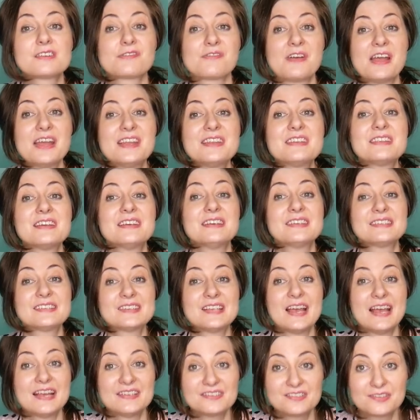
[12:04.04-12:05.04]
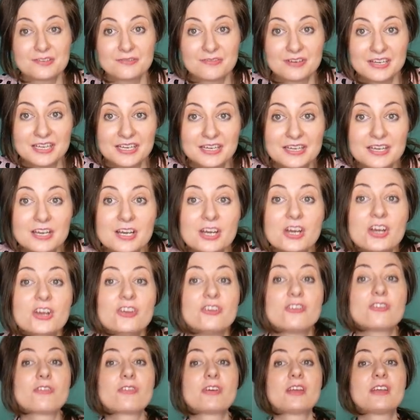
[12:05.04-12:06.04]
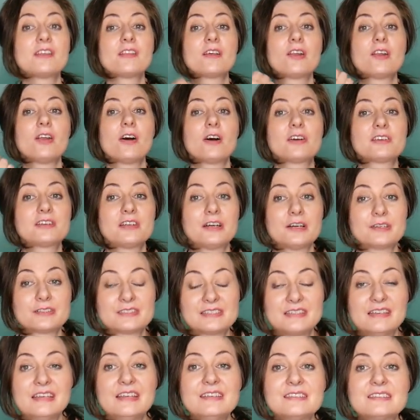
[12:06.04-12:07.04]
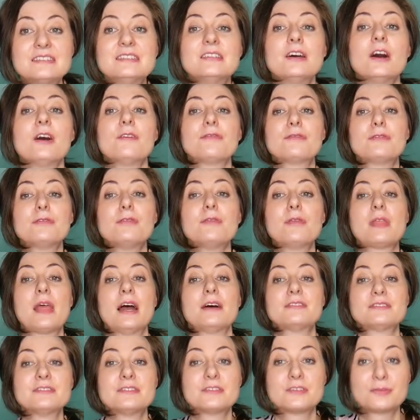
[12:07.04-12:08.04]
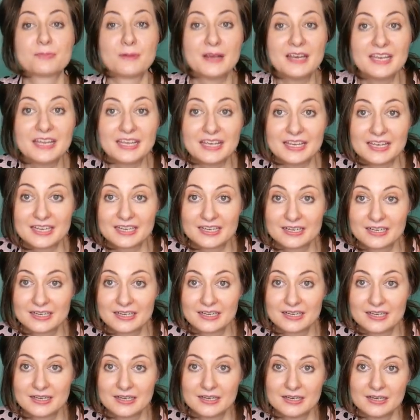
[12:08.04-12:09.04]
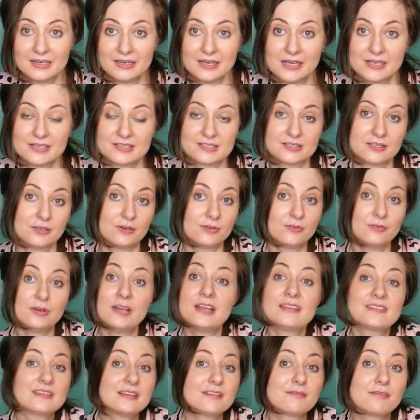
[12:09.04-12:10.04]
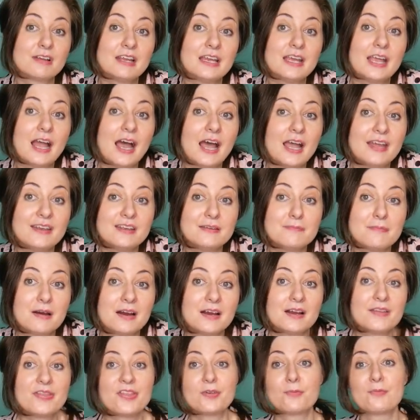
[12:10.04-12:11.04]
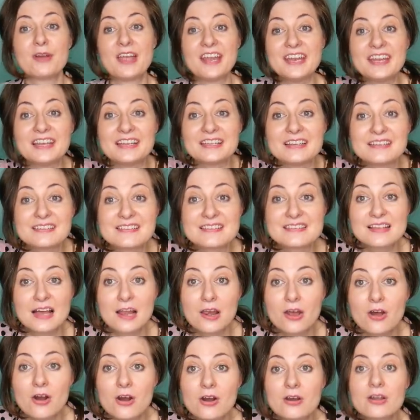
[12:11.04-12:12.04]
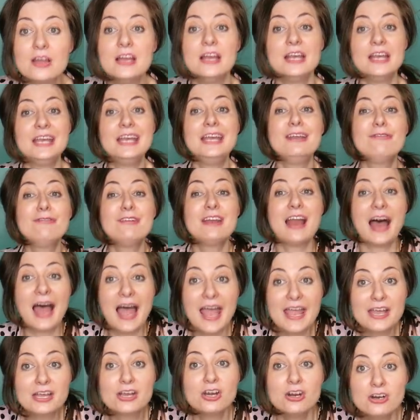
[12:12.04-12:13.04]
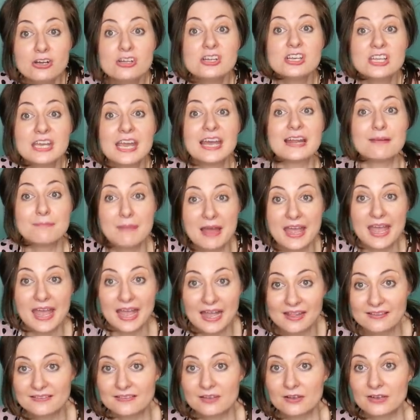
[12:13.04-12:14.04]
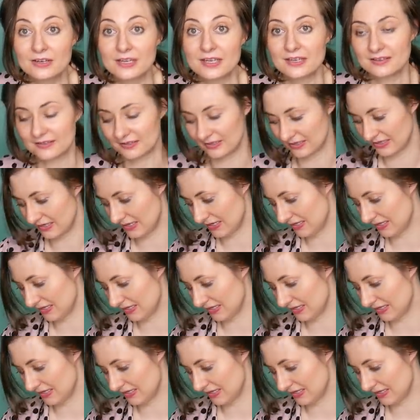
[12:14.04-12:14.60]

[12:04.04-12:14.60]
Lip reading: trend accessory during the lockdown season of 2020. So it's in really high demand, the waiting lists are long. Even I couldn't get my hands on it.